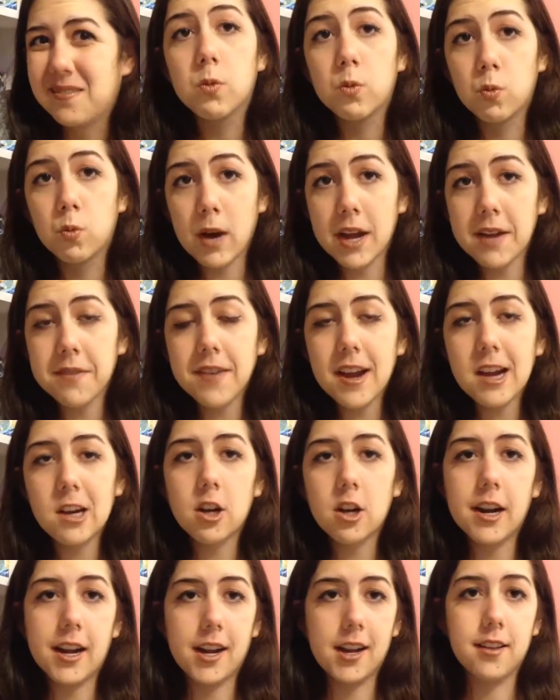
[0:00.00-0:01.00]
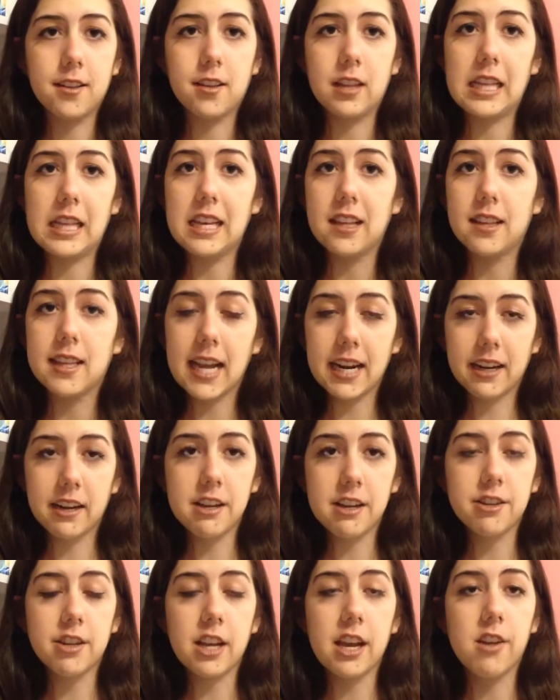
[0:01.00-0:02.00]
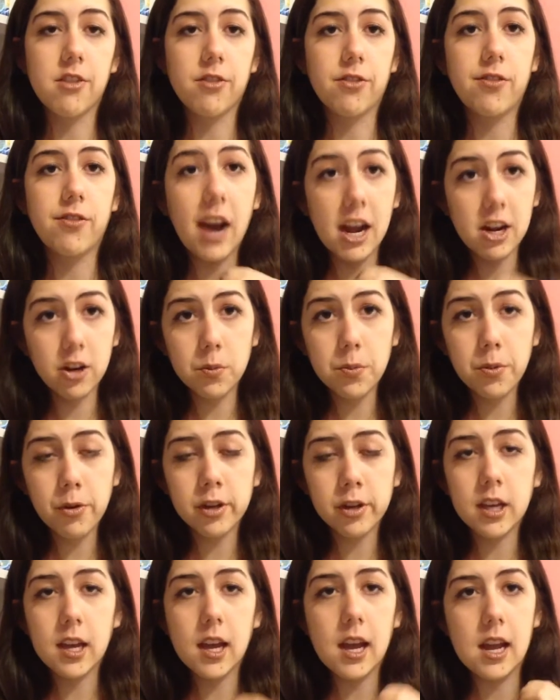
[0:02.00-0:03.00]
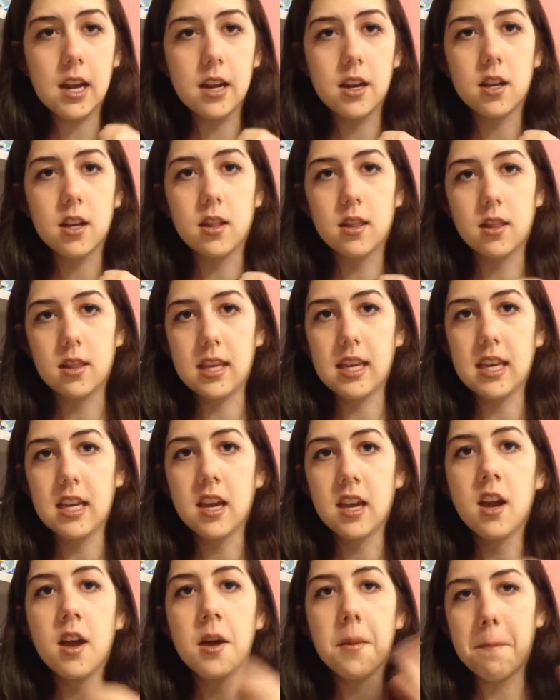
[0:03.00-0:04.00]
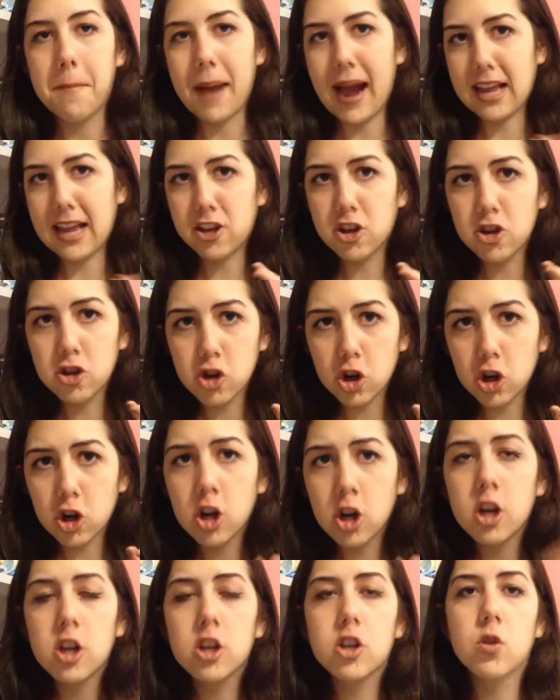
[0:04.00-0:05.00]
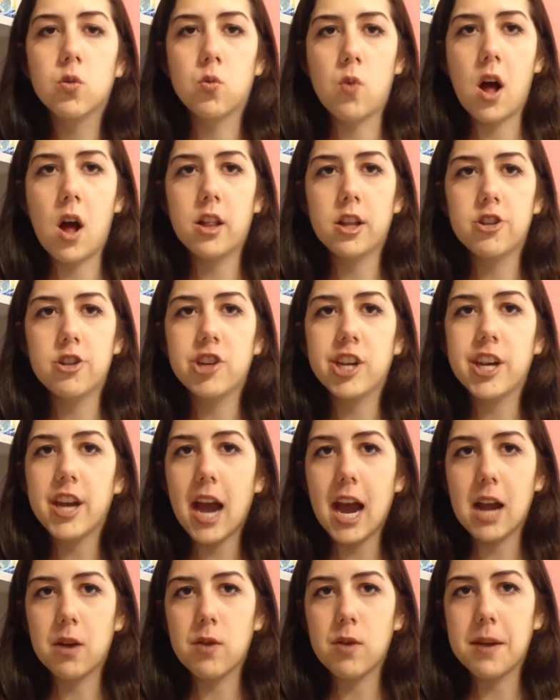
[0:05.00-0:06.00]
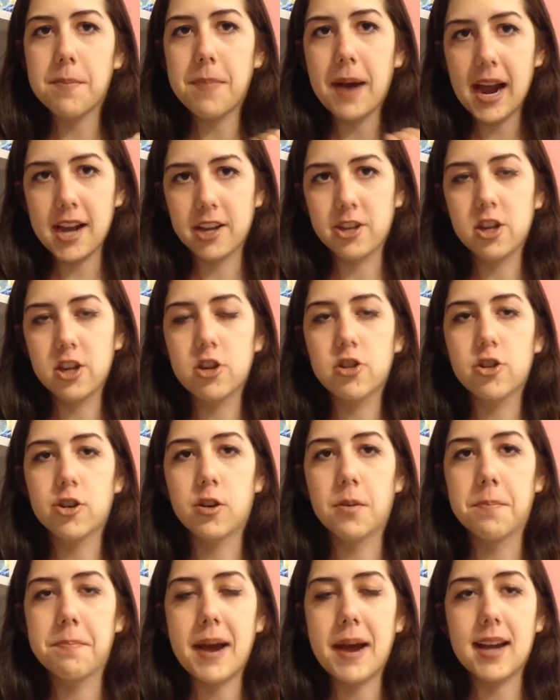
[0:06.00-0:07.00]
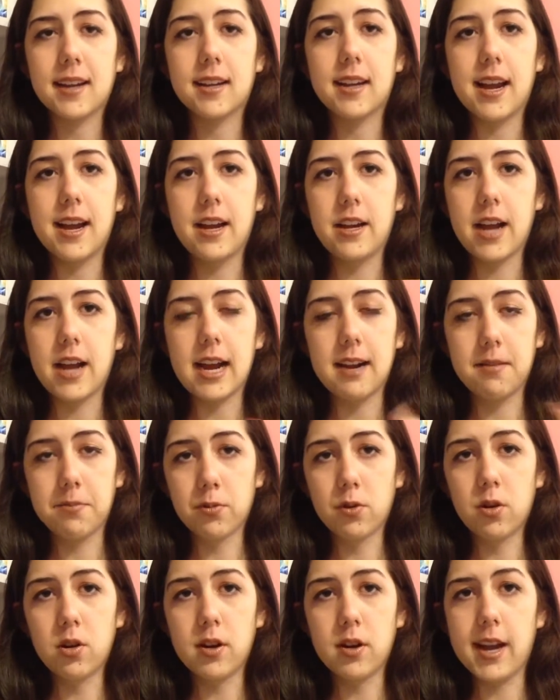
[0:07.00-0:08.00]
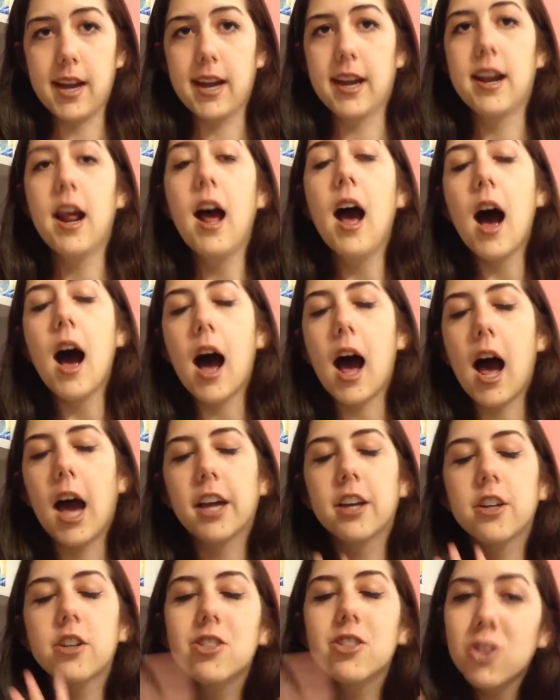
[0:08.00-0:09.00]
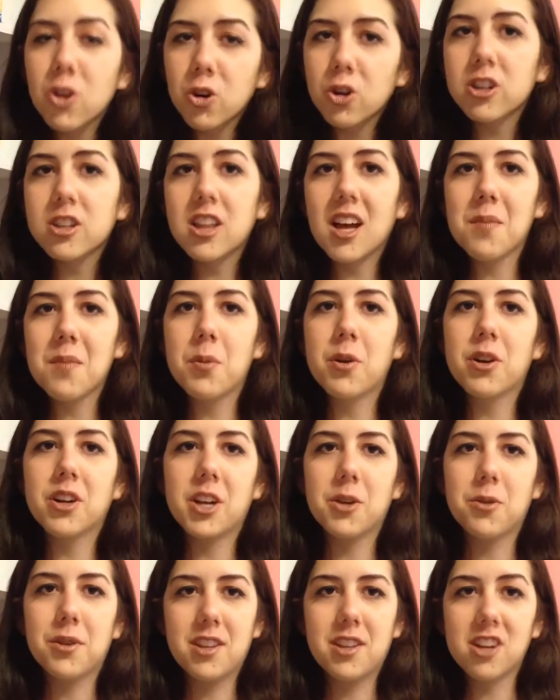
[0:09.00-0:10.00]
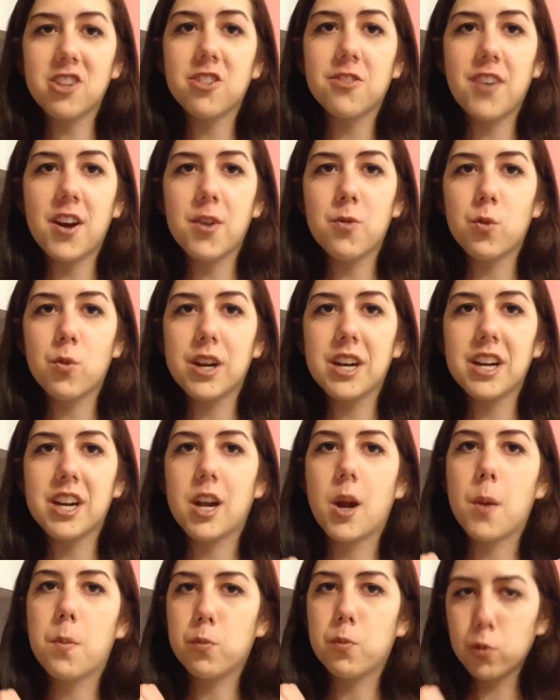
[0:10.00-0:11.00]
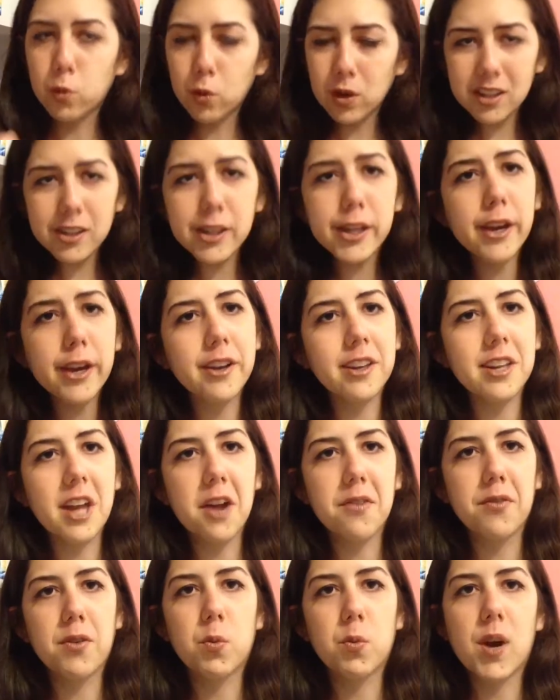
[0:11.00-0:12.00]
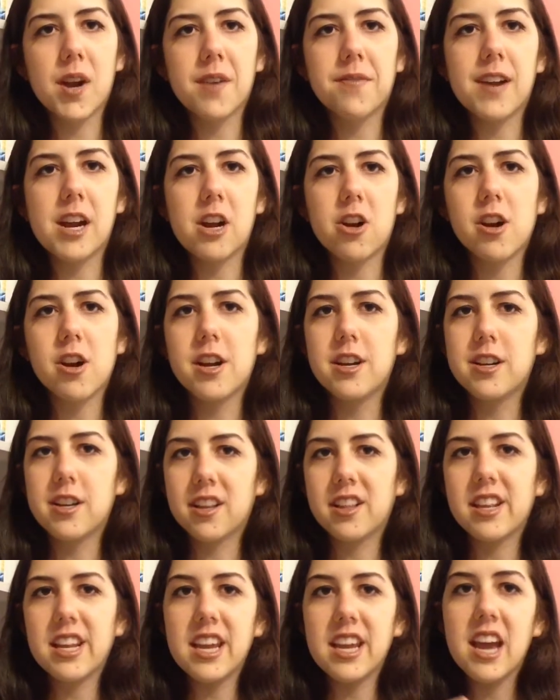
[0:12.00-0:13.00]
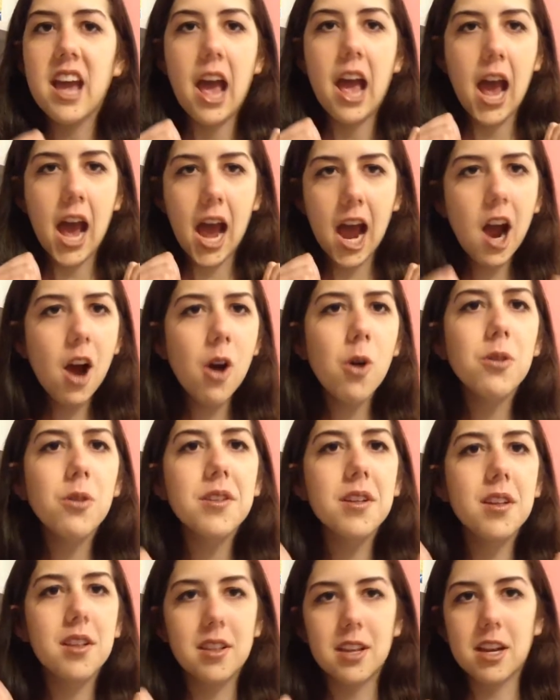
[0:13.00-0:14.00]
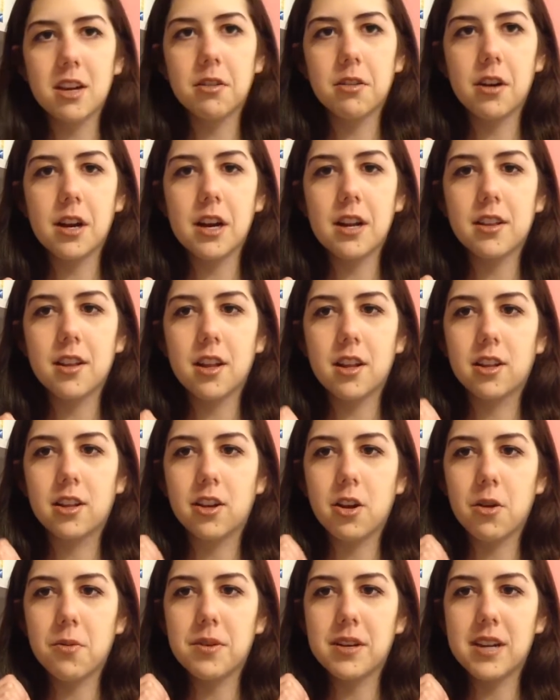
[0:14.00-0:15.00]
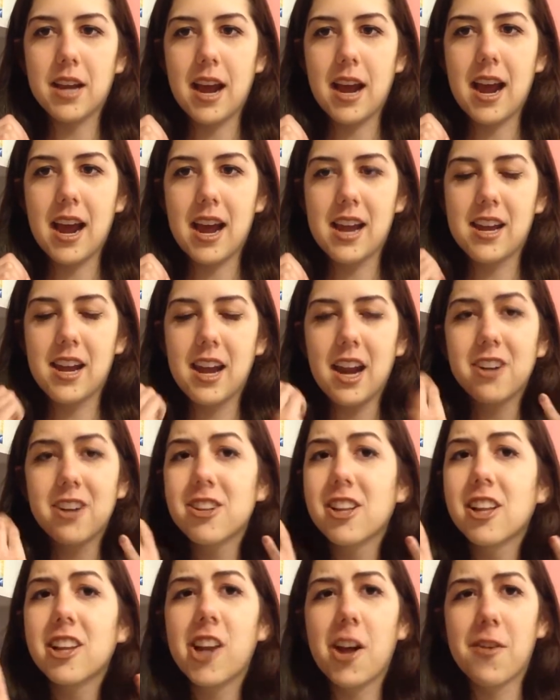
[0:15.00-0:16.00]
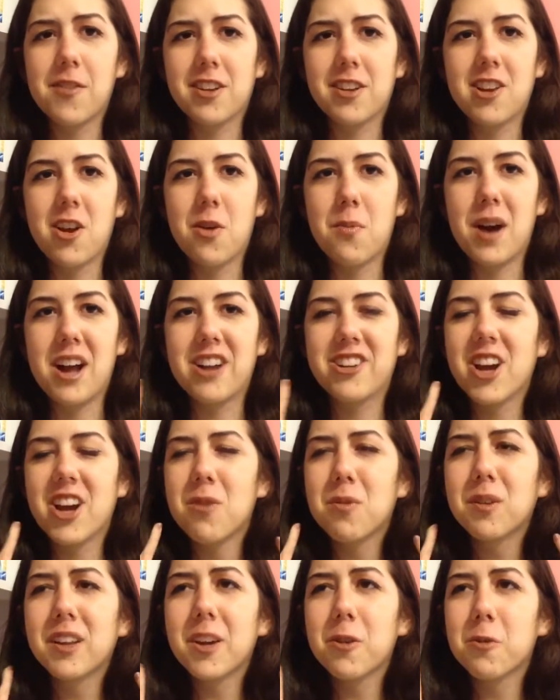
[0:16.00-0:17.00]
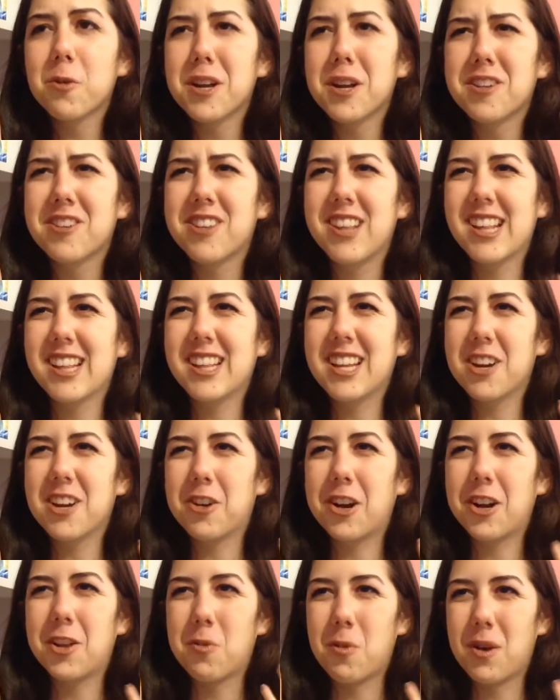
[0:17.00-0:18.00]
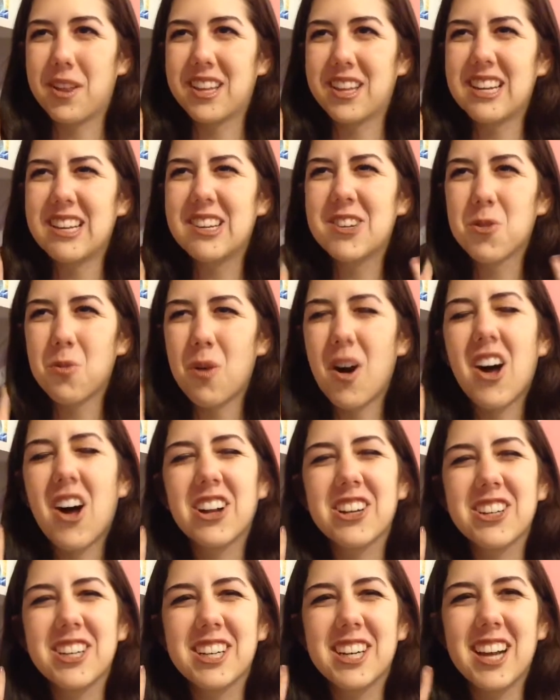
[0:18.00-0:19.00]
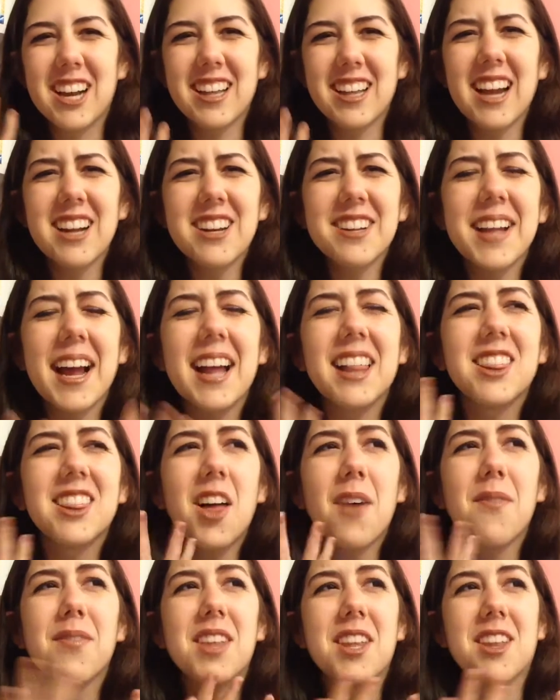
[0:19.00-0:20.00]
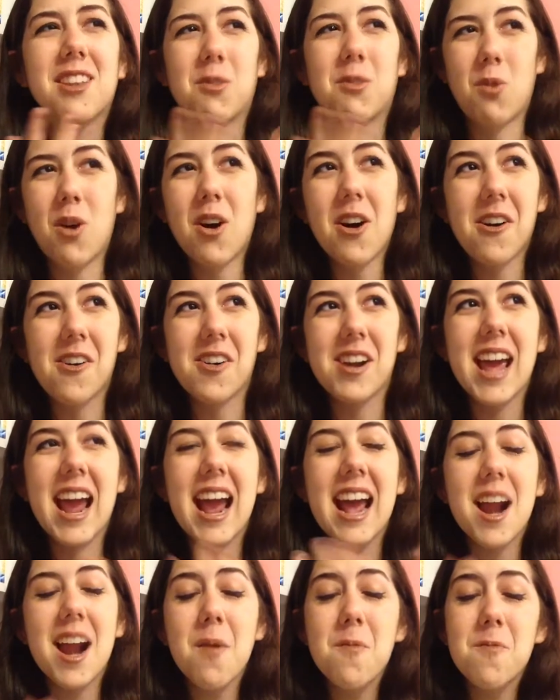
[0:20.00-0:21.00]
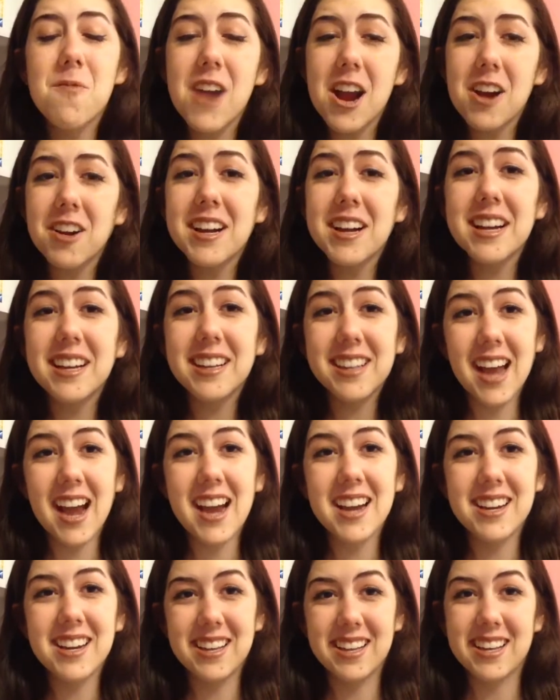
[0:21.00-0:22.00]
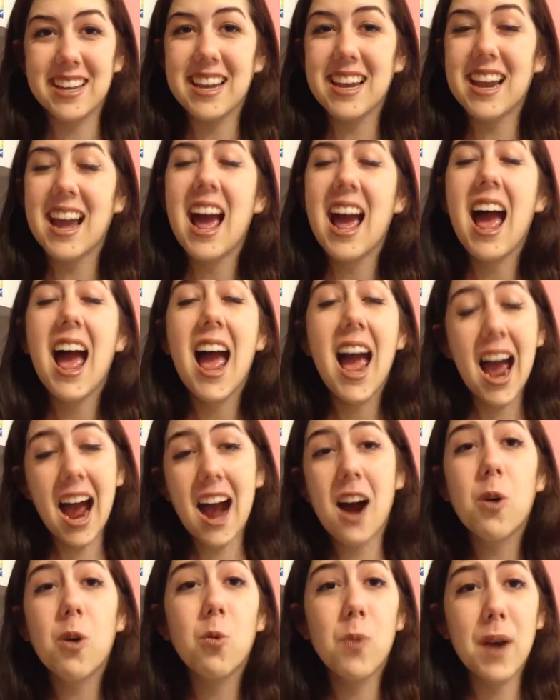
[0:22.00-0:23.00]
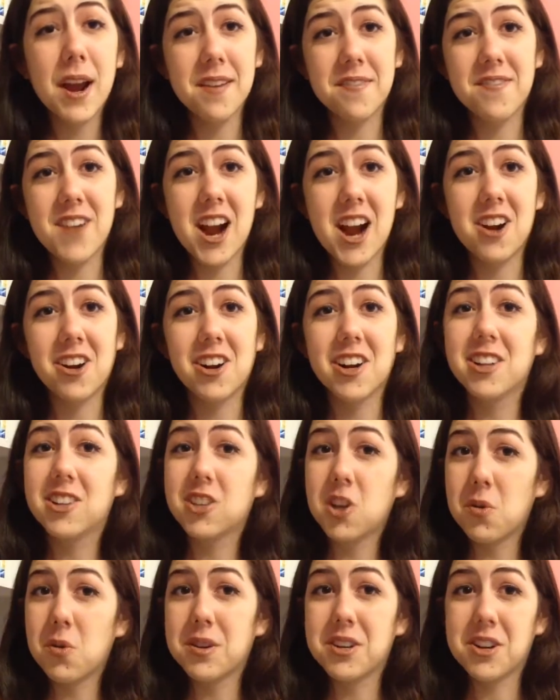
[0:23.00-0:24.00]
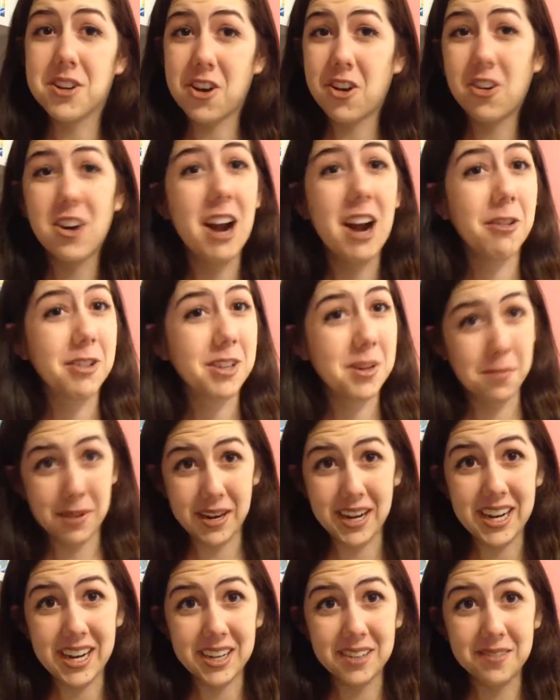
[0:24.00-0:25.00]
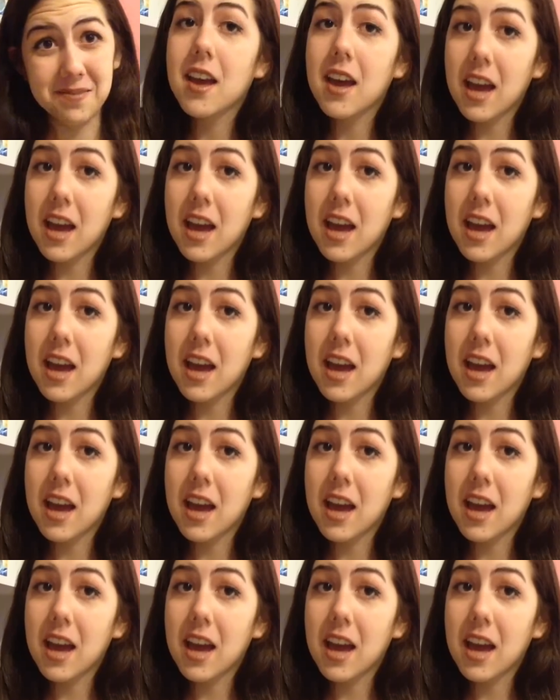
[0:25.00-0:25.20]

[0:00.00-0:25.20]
Wayfarer is the second and final book in the Passenger duology. I read Passenger back in April and I adored that book. It was such a fun read and I'm really excited for Wayfarer and to see how this series is going to end and I just love it so much. I really wish this series wasn't a duology because I just I love this world and I'm very excited to see how Wayfarer is going to turn out to be.